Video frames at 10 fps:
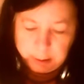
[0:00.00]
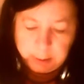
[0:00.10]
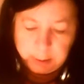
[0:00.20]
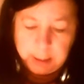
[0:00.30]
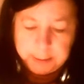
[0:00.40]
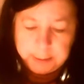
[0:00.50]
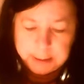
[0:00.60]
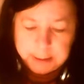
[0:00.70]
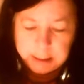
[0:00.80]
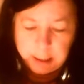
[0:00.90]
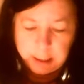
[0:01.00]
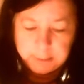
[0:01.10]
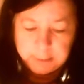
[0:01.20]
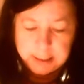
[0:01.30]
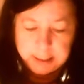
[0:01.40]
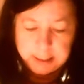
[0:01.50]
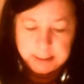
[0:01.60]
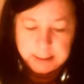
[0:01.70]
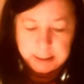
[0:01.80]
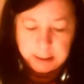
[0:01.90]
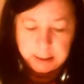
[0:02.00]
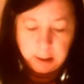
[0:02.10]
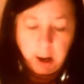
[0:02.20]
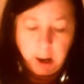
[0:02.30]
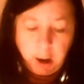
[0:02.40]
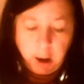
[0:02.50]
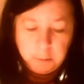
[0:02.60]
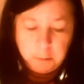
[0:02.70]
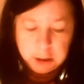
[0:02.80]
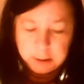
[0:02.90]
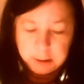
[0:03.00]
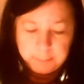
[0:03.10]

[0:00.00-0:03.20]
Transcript: The others didn't have the slightest idea how much